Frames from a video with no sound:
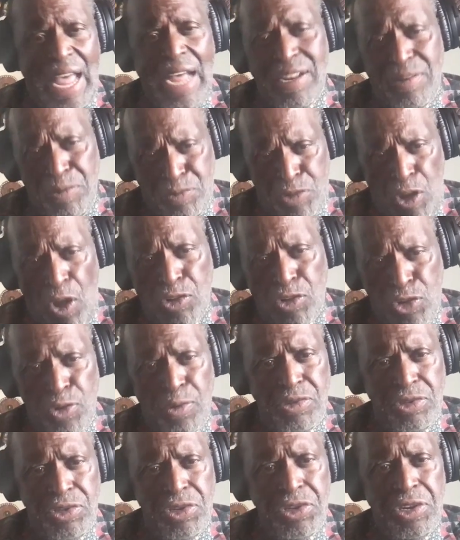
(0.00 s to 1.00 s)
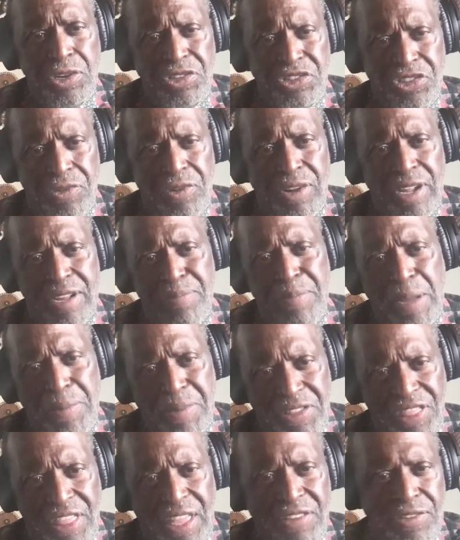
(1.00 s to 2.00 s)
I can talk to you generally, and
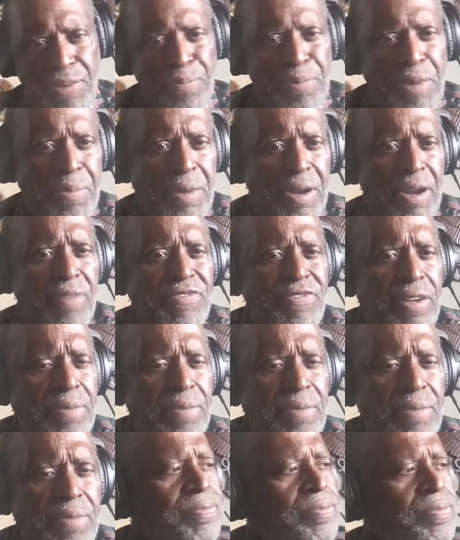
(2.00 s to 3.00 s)
maybe things will bubble up for me.